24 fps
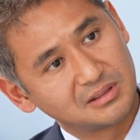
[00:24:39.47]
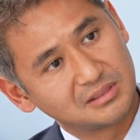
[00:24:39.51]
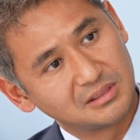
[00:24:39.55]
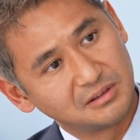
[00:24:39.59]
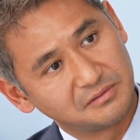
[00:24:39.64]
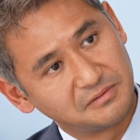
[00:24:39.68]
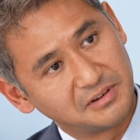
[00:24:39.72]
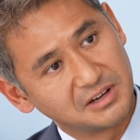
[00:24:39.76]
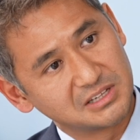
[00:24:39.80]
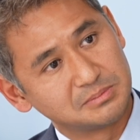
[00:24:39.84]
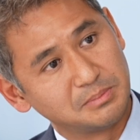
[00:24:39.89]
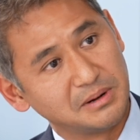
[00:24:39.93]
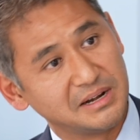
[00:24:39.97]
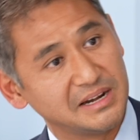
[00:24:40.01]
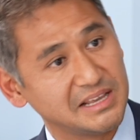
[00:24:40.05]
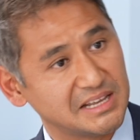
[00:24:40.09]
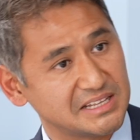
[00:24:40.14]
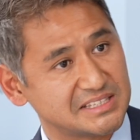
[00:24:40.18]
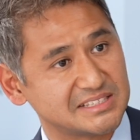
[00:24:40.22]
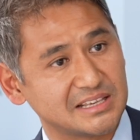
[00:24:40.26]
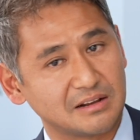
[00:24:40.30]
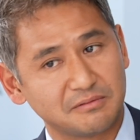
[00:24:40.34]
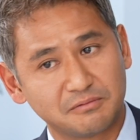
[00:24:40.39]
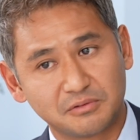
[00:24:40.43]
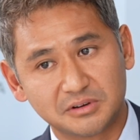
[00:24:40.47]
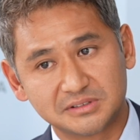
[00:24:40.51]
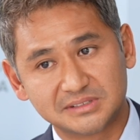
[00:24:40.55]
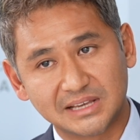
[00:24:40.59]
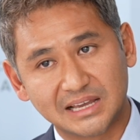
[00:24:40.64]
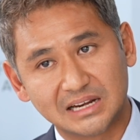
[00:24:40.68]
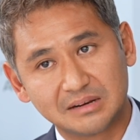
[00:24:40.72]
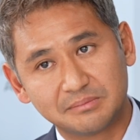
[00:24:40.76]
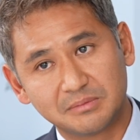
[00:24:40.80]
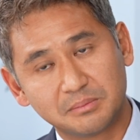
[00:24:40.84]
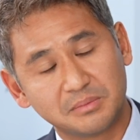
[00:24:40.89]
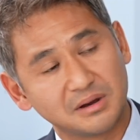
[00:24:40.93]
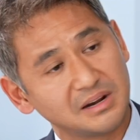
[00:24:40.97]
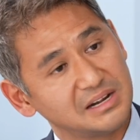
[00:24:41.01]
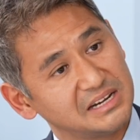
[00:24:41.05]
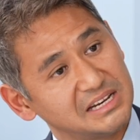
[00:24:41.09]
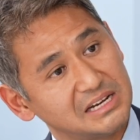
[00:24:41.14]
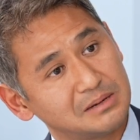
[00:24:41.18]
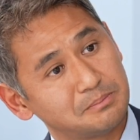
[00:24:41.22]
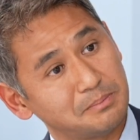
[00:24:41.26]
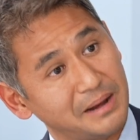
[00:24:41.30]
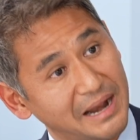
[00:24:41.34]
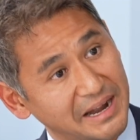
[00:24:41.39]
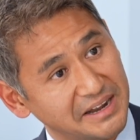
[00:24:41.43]
The first building itself was, I remember,
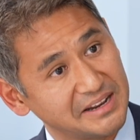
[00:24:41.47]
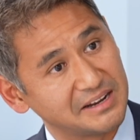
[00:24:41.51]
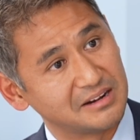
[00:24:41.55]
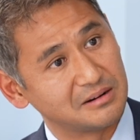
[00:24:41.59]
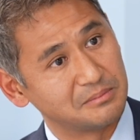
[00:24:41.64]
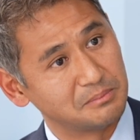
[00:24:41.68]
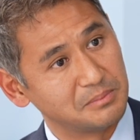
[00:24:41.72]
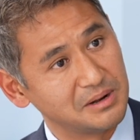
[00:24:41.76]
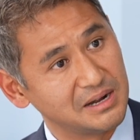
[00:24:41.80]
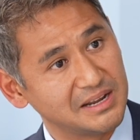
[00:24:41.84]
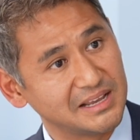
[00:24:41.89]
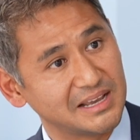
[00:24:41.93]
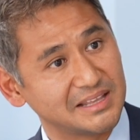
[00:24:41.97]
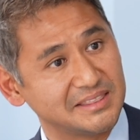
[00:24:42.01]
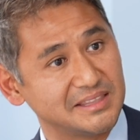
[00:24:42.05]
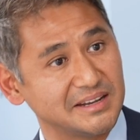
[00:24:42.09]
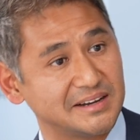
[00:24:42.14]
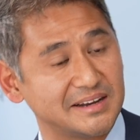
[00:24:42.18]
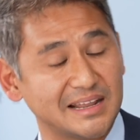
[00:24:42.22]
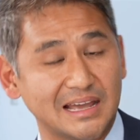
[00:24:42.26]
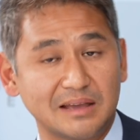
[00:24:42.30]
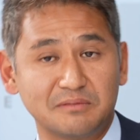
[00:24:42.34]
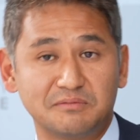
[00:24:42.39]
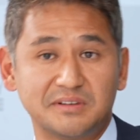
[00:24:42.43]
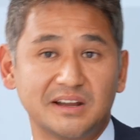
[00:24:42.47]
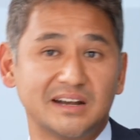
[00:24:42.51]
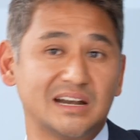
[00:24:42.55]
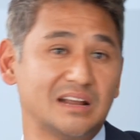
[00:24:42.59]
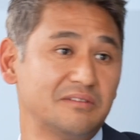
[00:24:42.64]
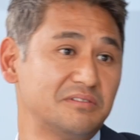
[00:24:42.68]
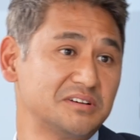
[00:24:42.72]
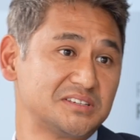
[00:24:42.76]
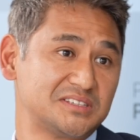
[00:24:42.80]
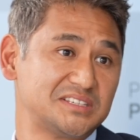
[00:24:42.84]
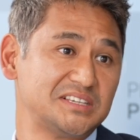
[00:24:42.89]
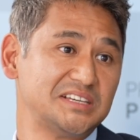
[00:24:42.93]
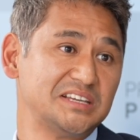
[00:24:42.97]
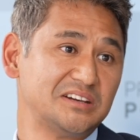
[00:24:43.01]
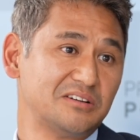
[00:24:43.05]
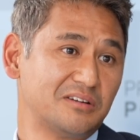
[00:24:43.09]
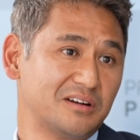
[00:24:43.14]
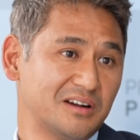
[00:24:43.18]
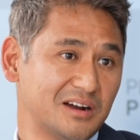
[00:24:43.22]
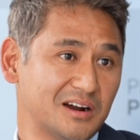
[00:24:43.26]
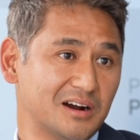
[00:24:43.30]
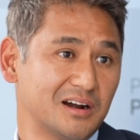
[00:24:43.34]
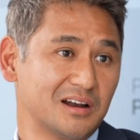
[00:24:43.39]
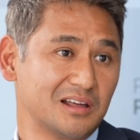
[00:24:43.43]
LEED Platinum building at the time. We had never seen
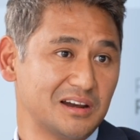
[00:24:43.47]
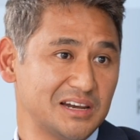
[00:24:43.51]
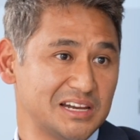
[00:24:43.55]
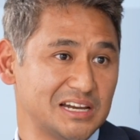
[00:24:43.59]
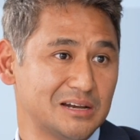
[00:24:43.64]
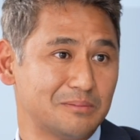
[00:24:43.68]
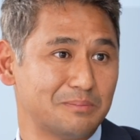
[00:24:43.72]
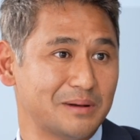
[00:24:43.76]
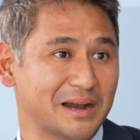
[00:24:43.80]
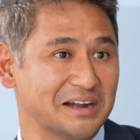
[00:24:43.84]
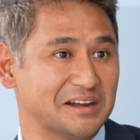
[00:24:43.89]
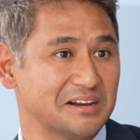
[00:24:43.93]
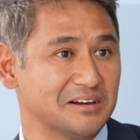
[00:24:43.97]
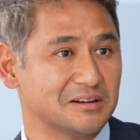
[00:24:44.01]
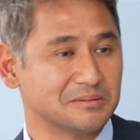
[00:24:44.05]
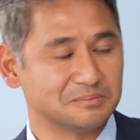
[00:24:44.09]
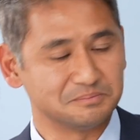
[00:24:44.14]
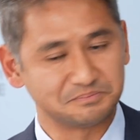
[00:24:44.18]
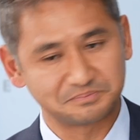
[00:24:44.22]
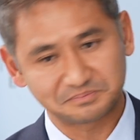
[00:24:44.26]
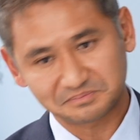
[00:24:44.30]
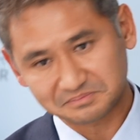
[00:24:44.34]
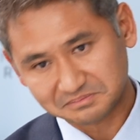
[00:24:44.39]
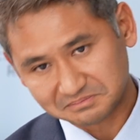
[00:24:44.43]
or heard a LEED Platinum.